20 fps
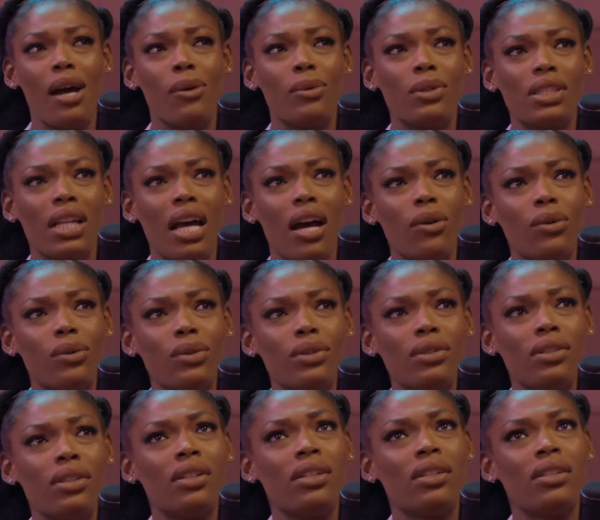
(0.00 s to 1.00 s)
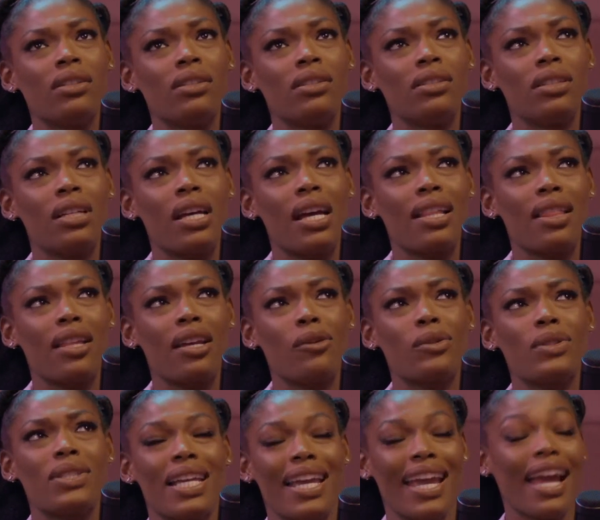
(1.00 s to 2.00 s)
I was how old? I think I
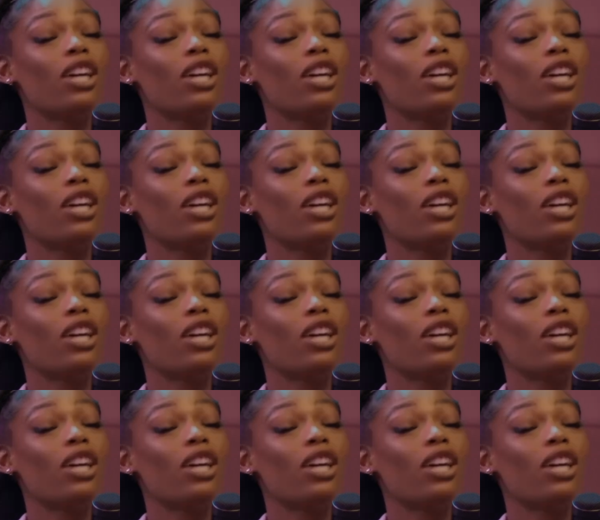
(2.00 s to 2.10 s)
was,